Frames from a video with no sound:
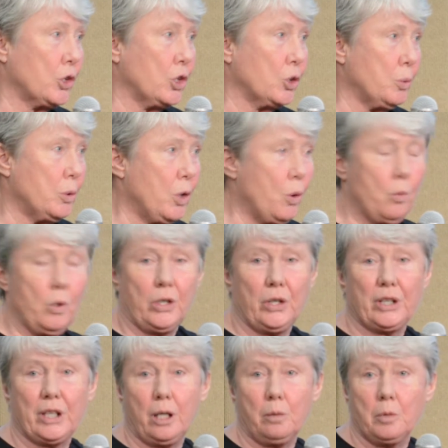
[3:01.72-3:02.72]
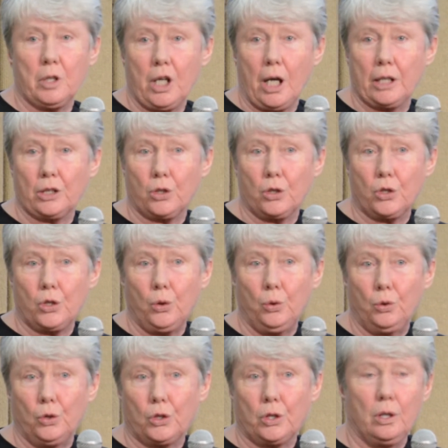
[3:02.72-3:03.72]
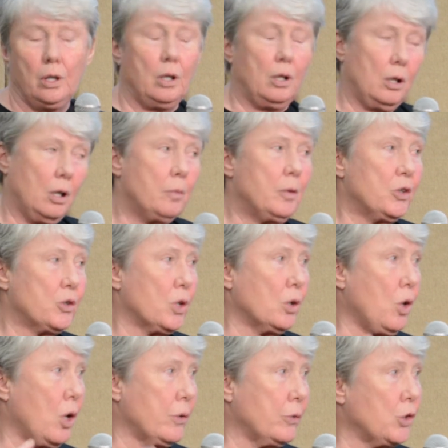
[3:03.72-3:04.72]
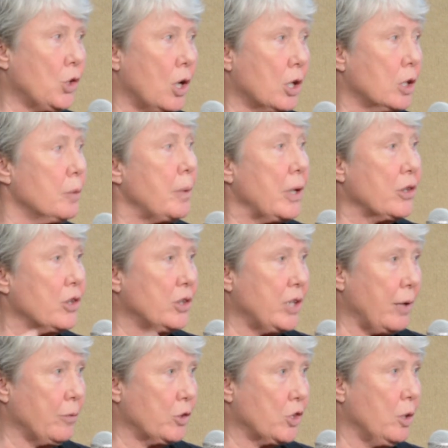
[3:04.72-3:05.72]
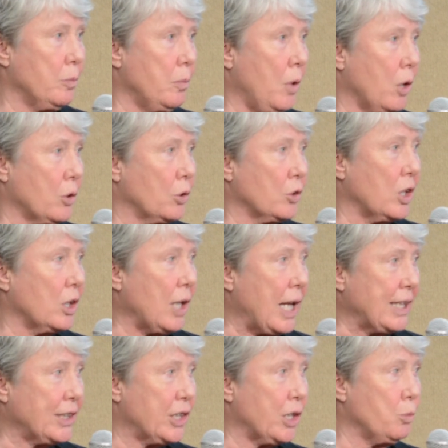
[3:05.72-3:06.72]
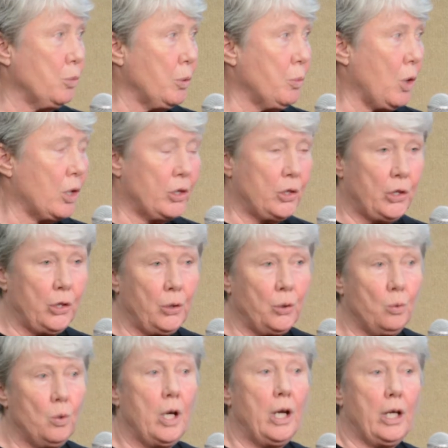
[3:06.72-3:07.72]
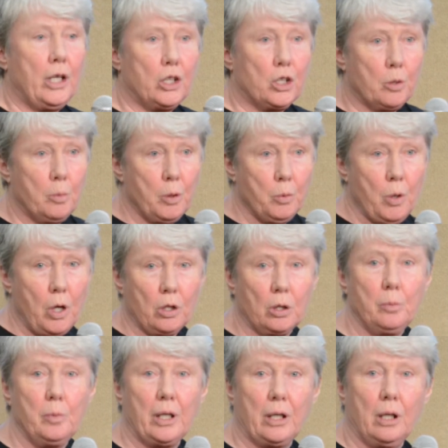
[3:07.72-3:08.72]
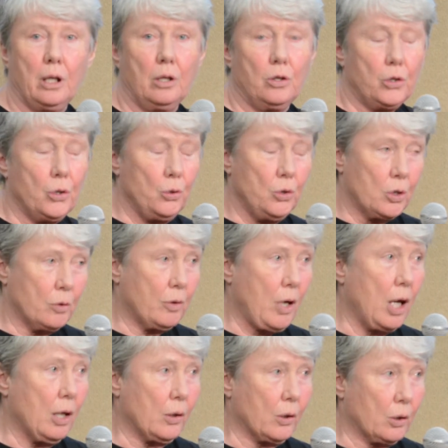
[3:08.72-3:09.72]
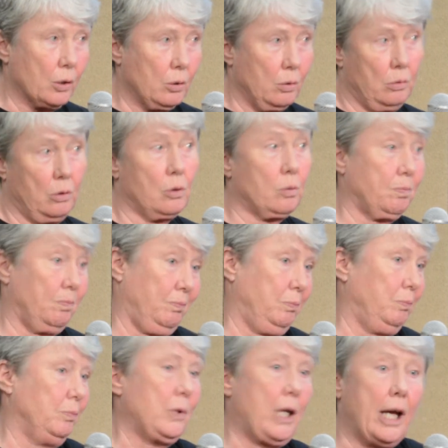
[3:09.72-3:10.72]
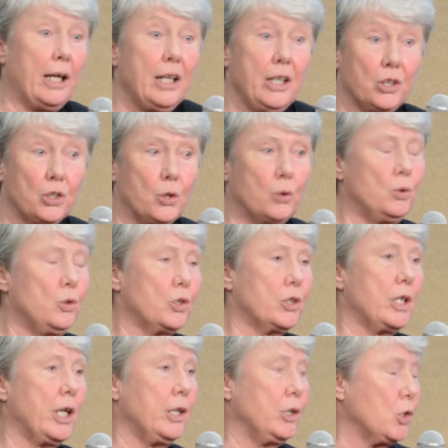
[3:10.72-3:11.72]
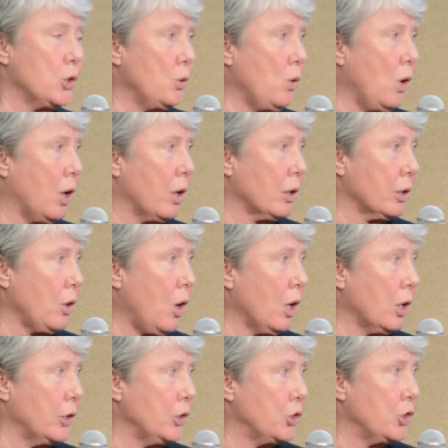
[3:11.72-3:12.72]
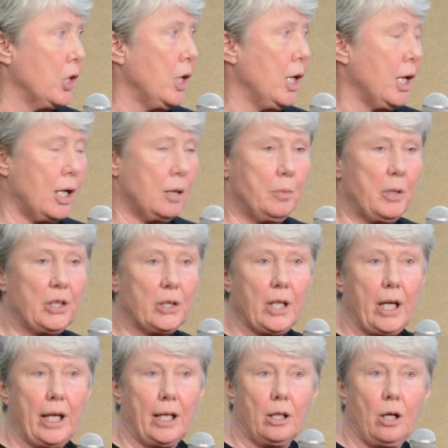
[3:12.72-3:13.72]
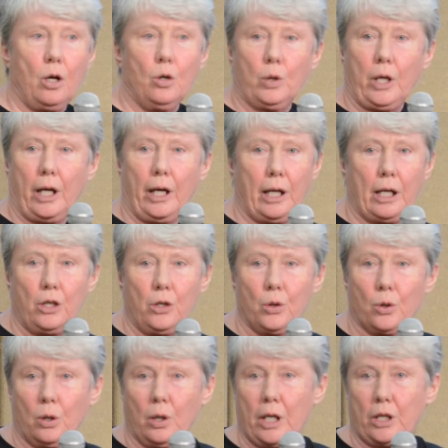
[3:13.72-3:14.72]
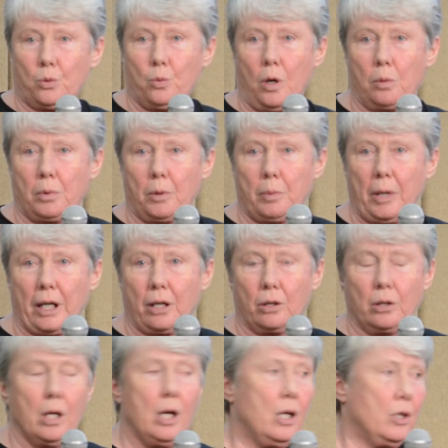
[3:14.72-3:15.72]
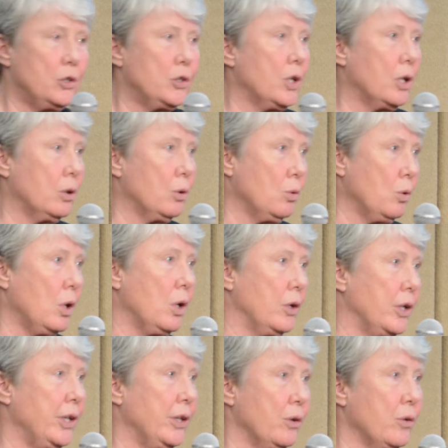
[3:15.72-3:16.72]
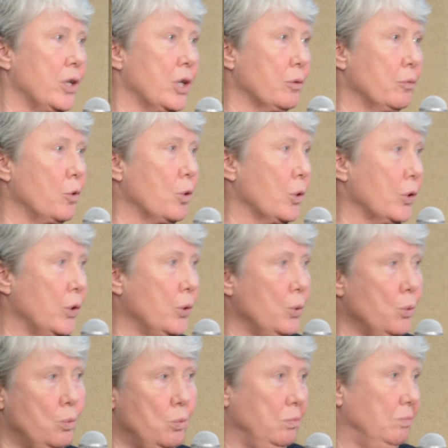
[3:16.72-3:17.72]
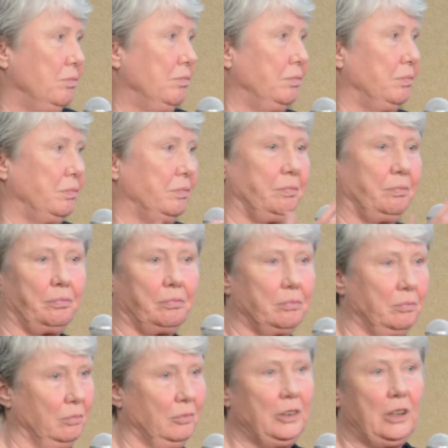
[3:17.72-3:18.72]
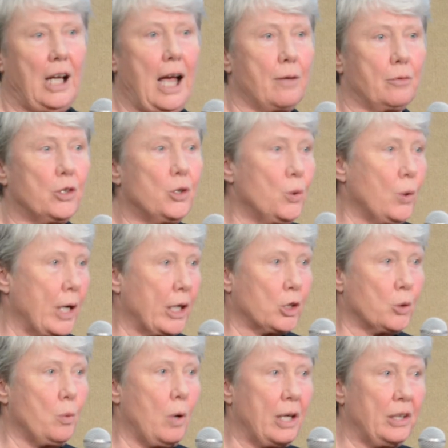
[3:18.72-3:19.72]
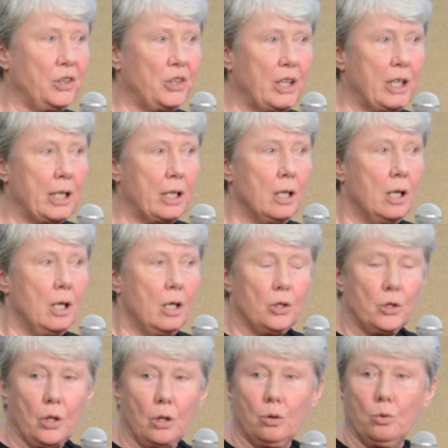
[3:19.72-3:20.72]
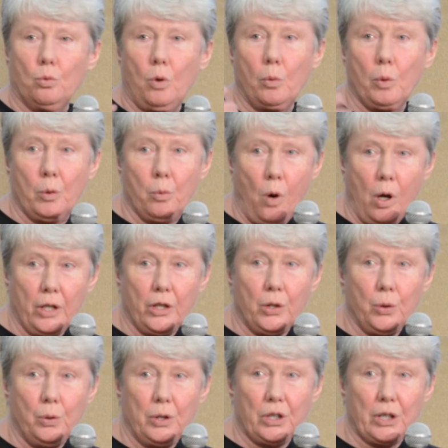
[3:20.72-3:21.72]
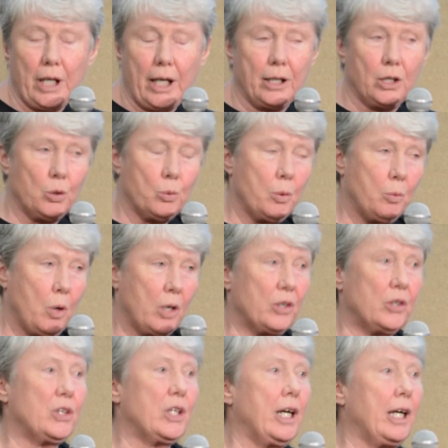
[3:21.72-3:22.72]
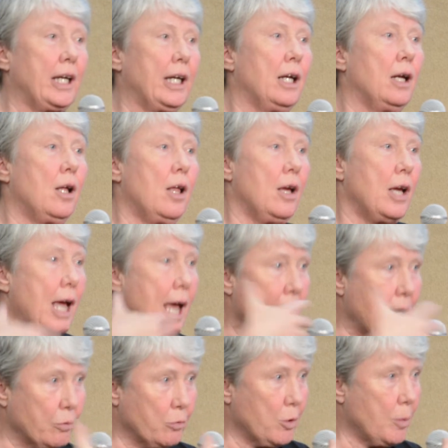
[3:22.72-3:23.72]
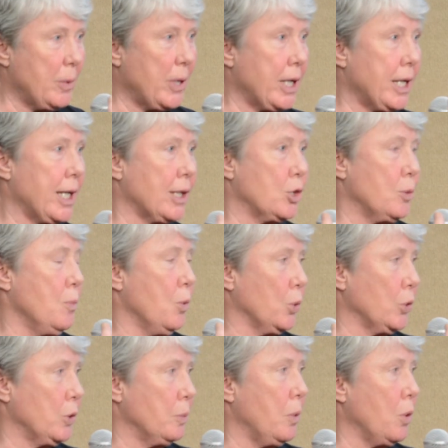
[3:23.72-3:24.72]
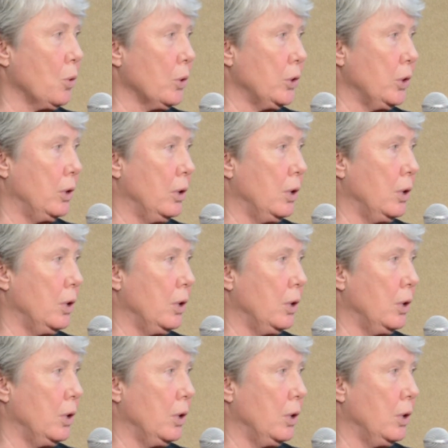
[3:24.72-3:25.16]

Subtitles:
because we don't want to stigmatize the students. I mean, there's a lot of talk about the deficit model. The last thing we want to do is to be welcoming students of color or any students into our college and be saying, okay, you're less well prepared, so, you know, therefore you have to do X, Y, and Z. So what we want to do instead is we want to say everybody gets more support.